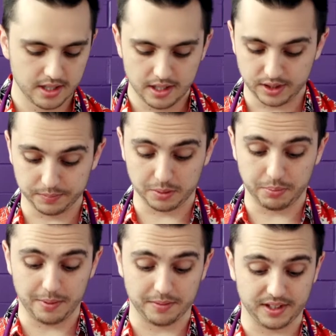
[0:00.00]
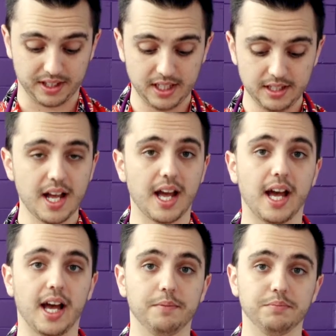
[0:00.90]
So I'm just going to pop everything in
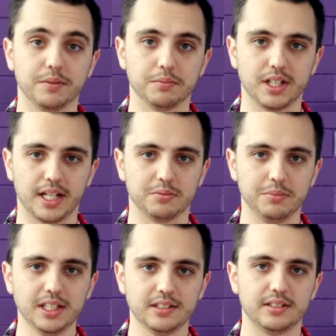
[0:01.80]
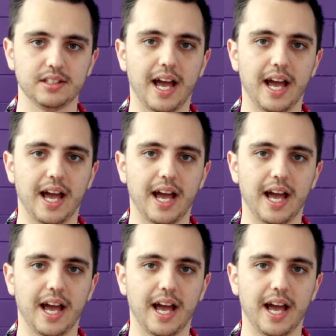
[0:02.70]
and give them a nice mix,